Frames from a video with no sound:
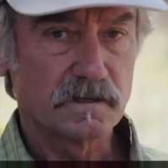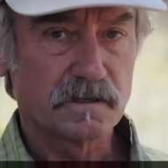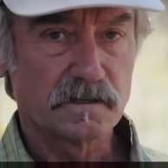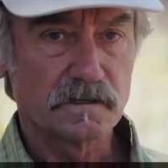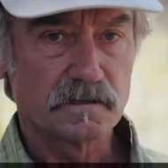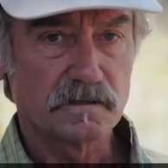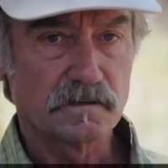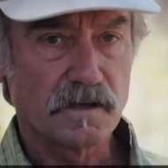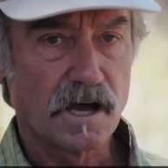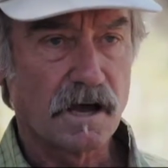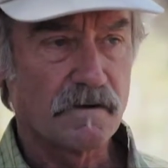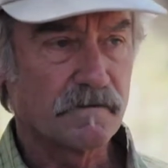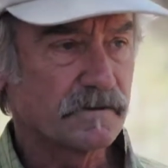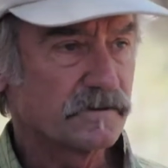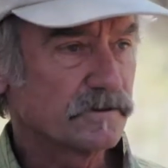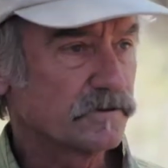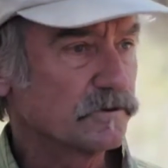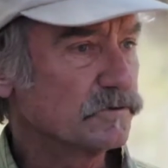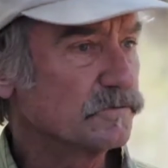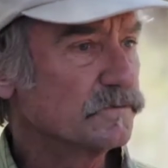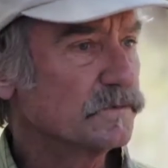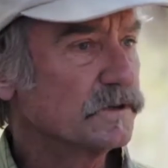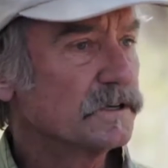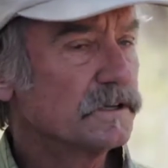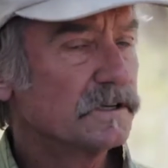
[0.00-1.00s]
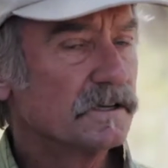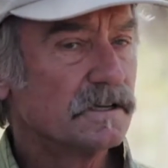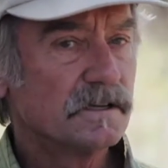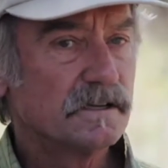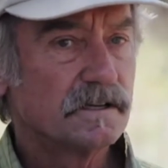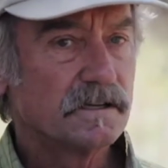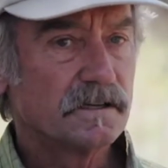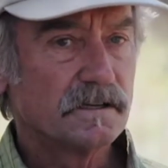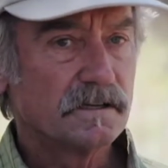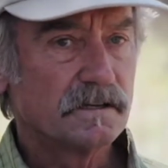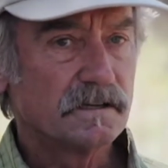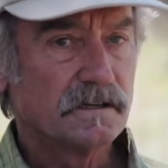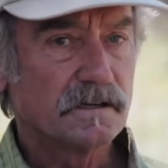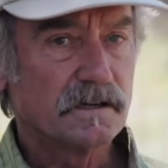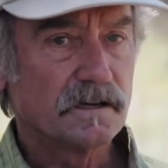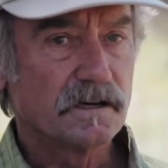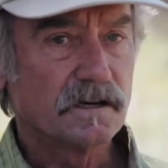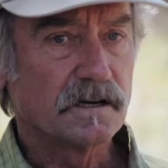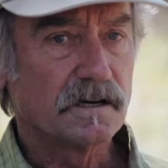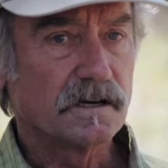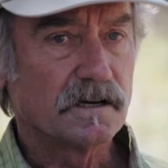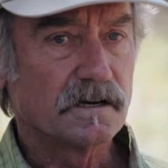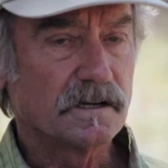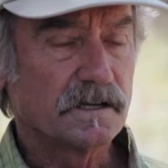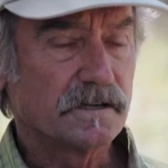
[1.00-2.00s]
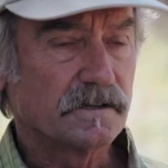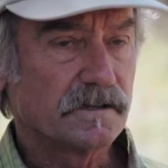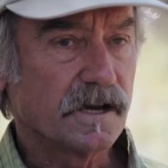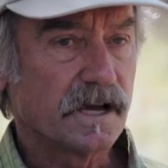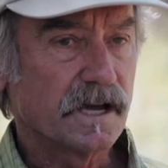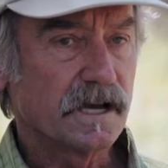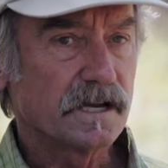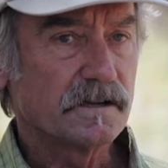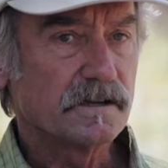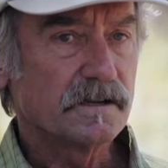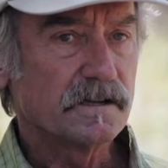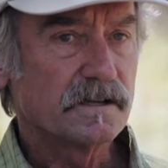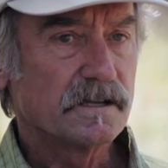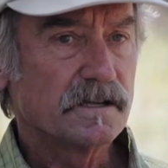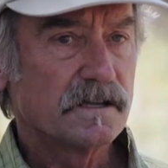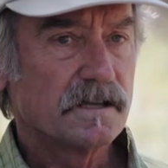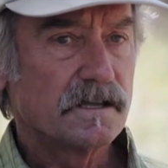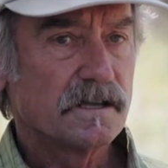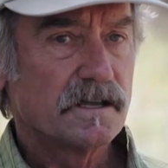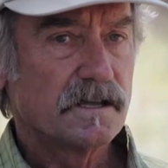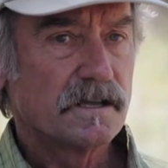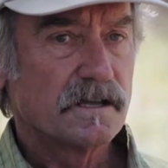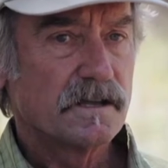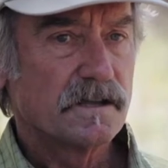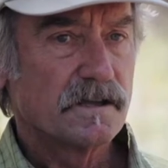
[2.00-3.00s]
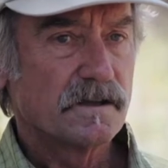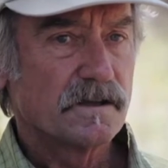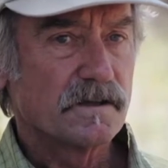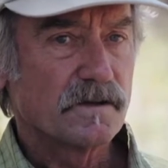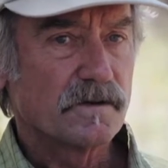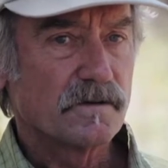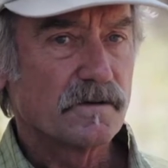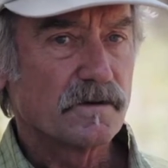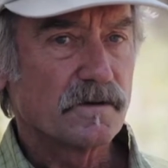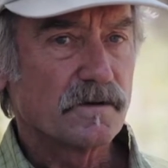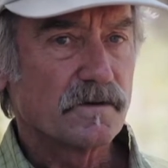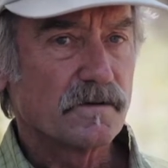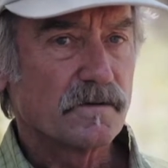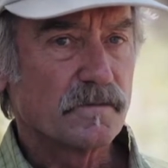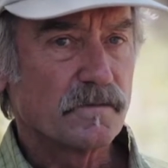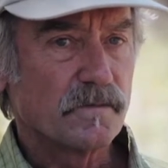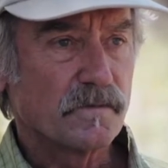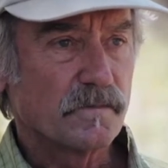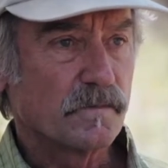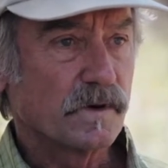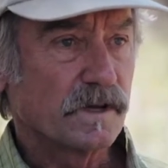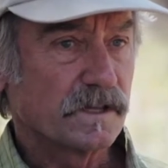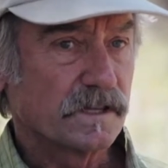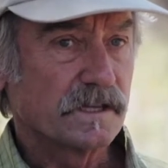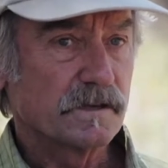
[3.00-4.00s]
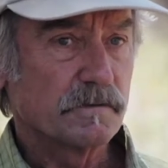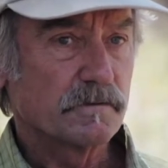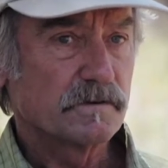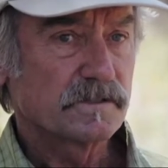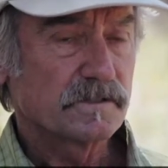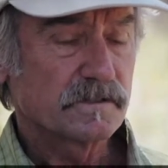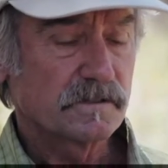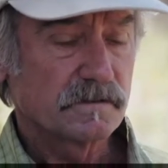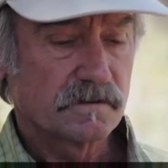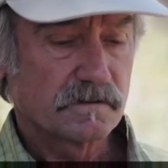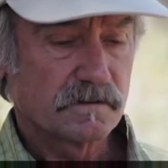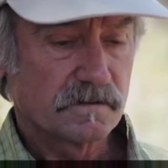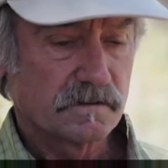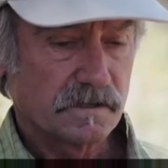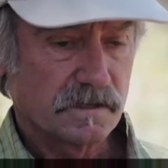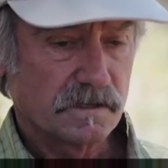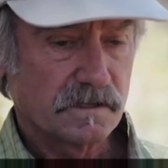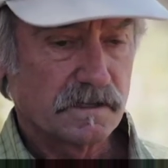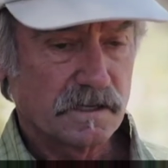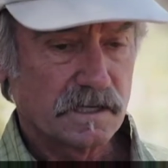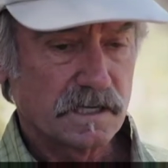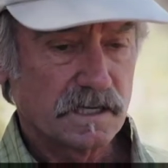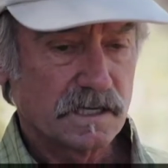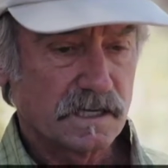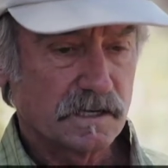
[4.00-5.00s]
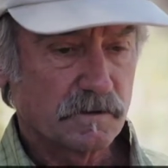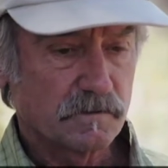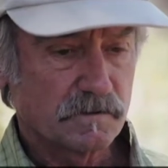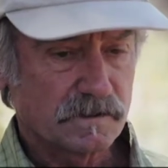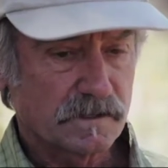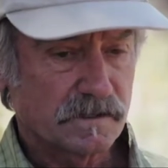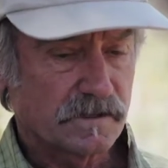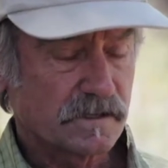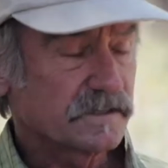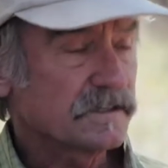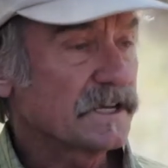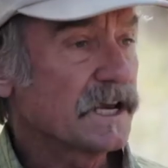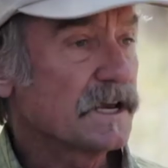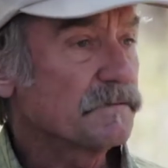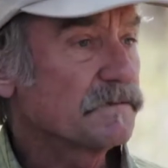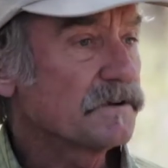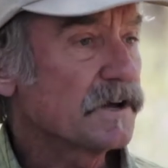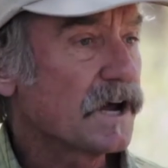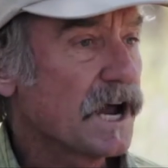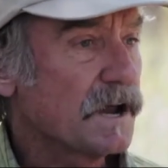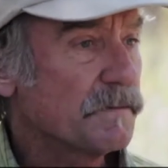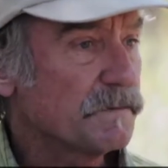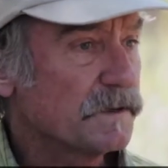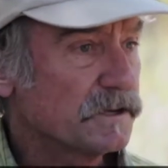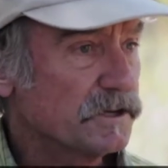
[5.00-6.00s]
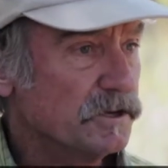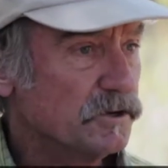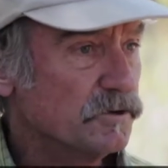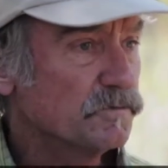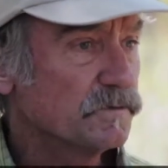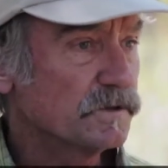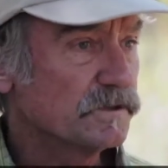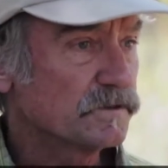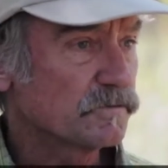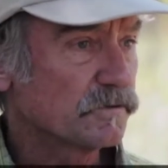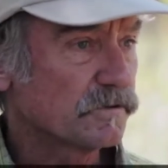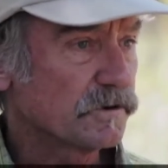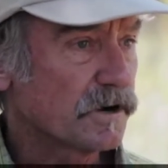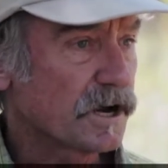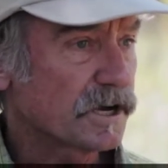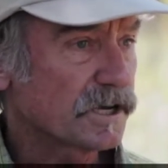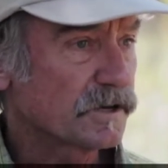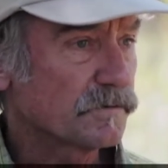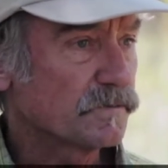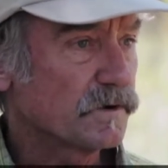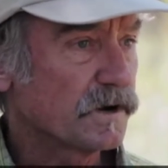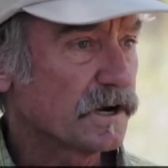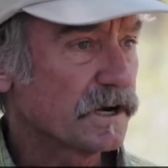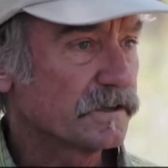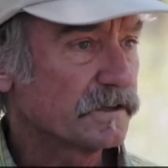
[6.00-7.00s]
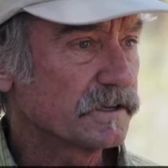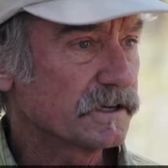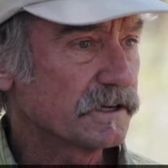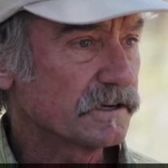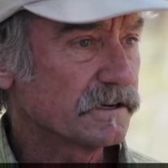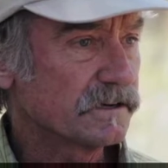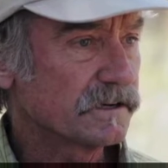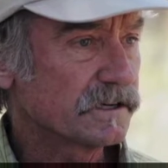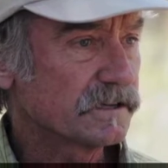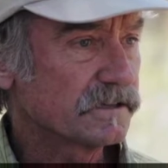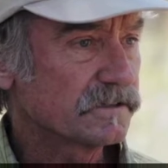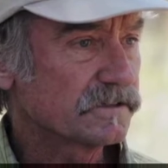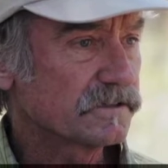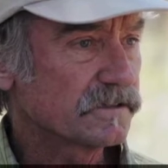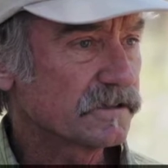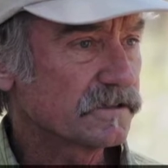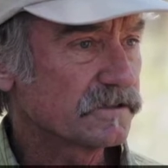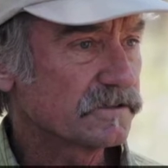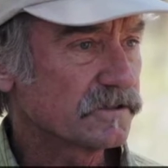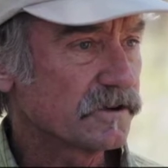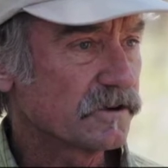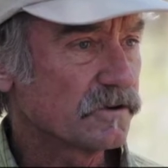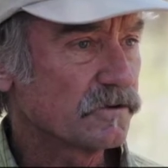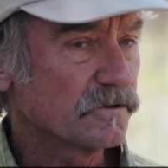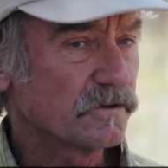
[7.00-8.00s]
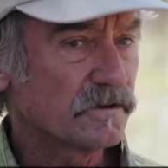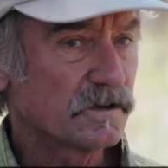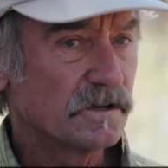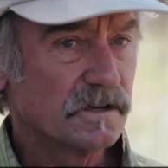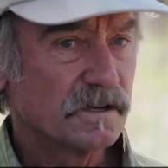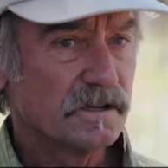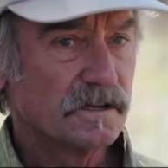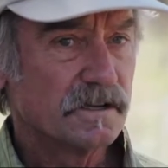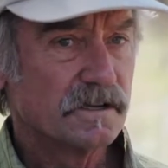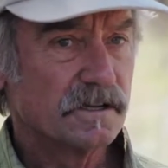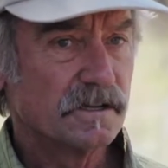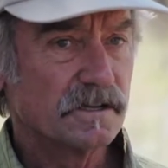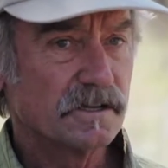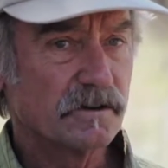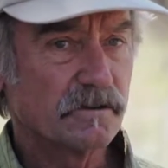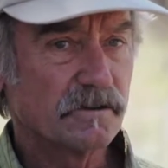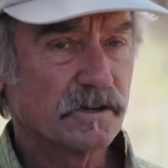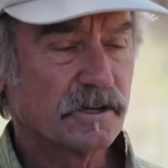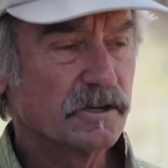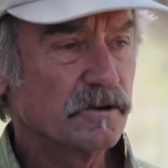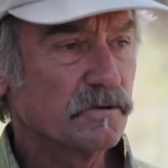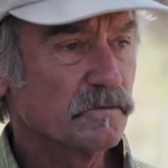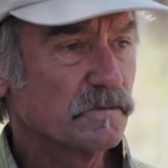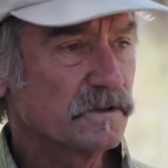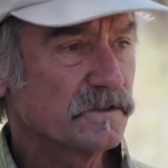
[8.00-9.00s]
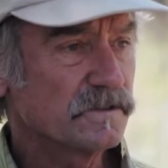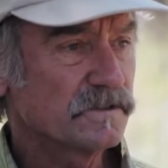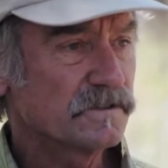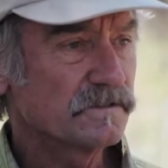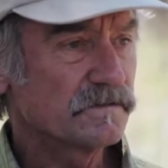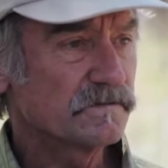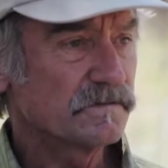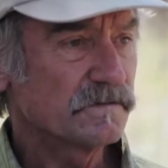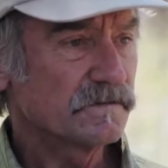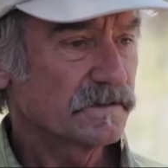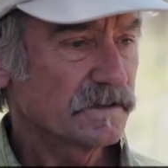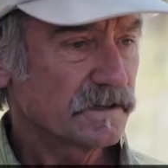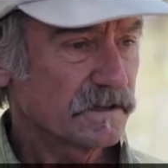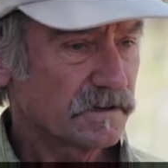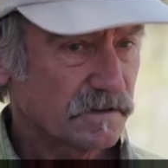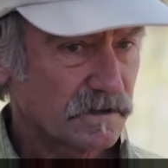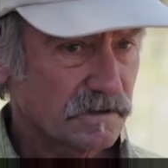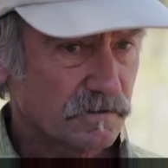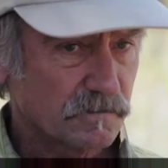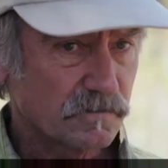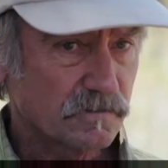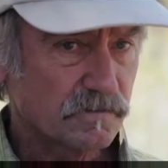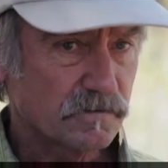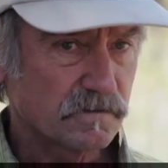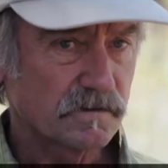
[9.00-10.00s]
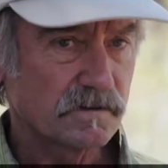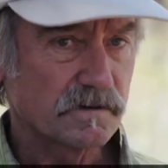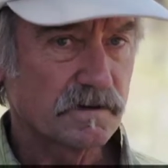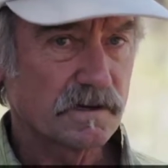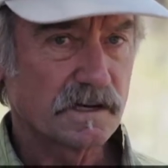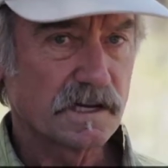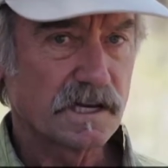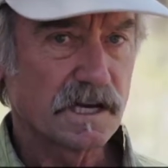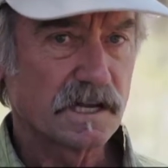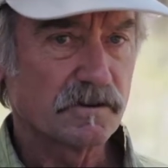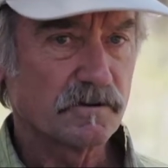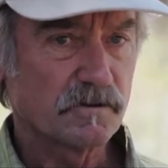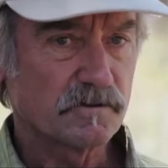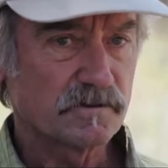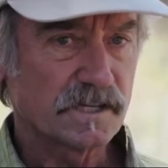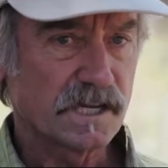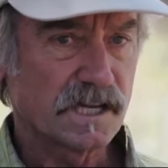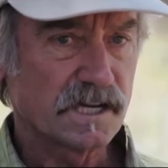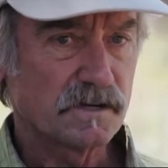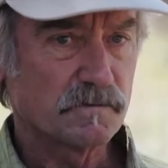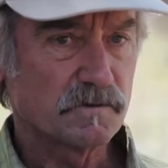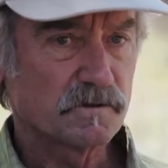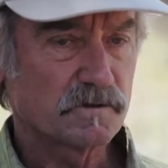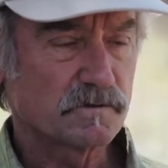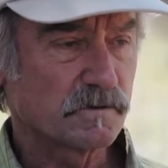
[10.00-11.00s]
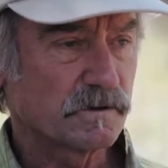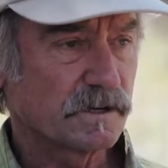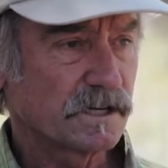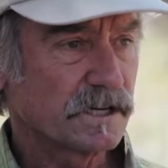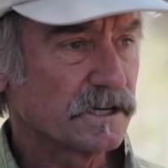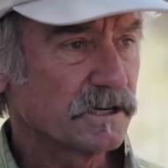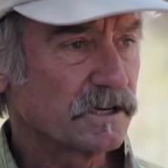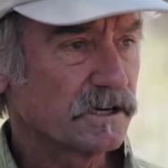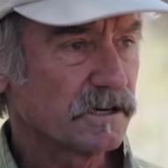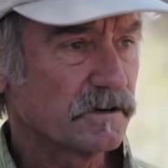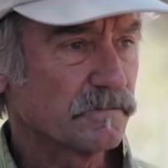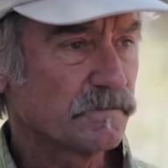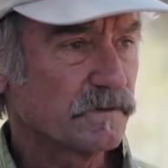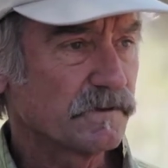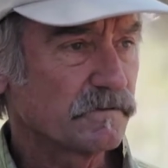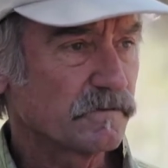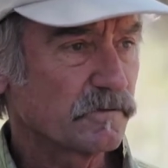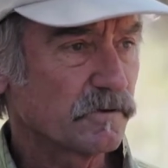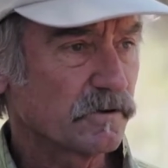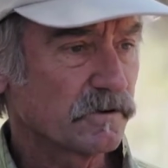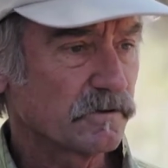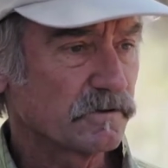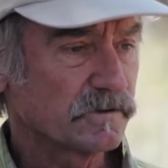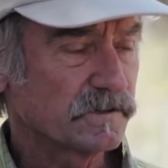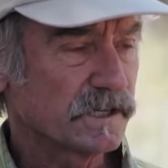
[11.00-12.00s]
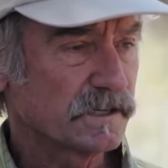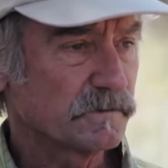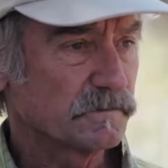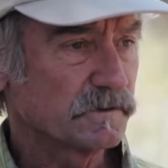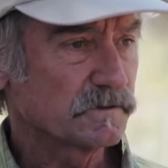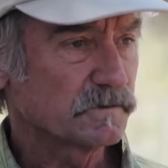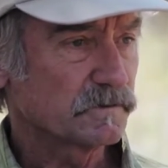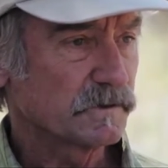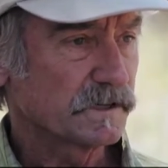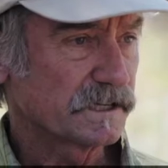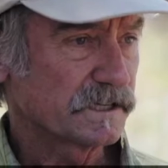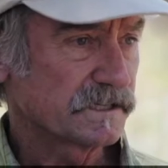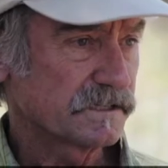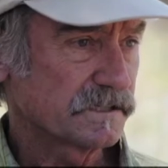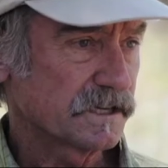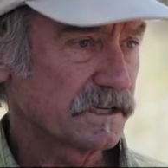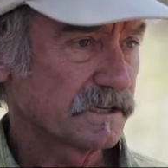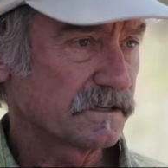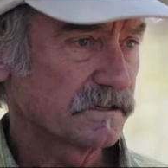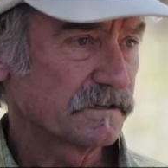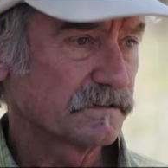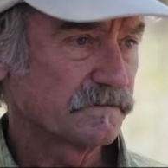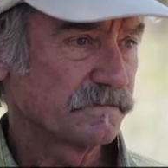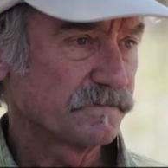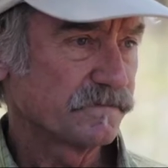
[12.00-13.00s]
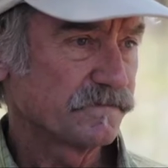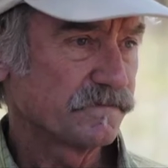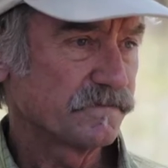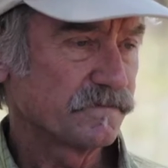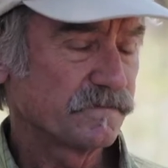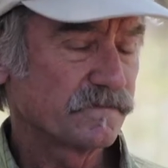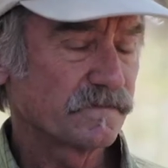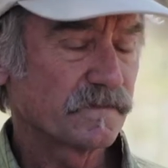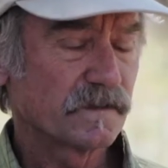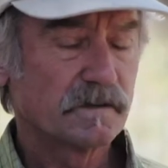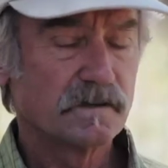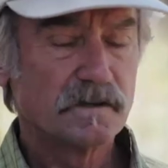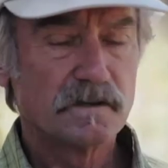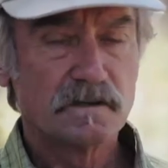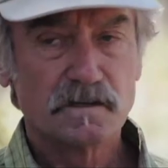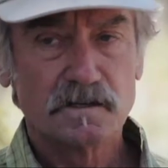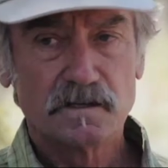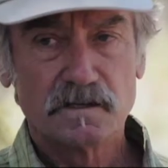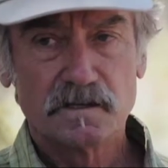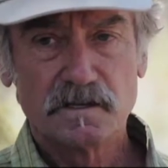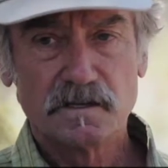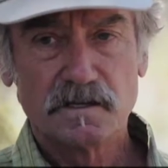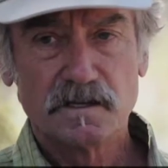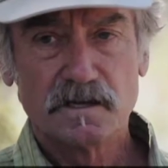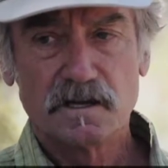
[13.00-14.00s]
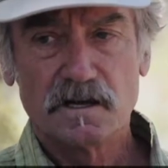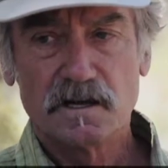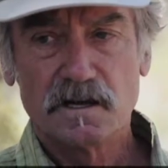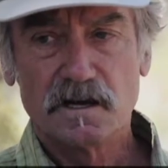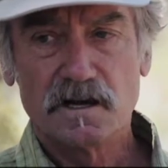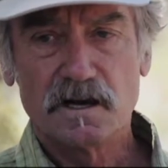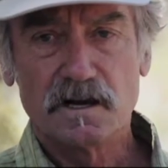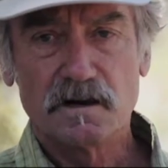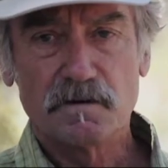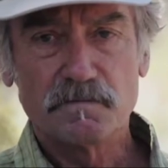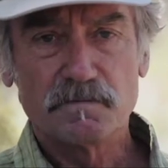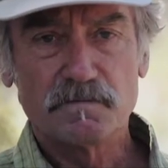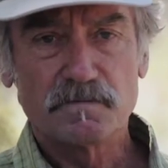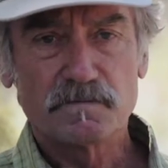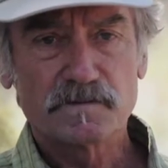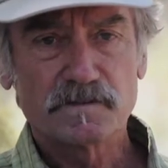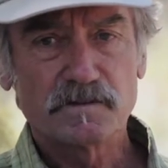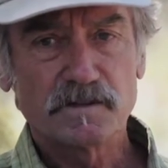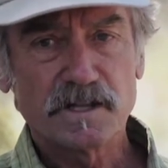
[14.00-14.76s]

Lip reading: lava tube and died. But it was at the same time that humans were occupying the area. So, the humans and those animals were here before those animals went extinct. So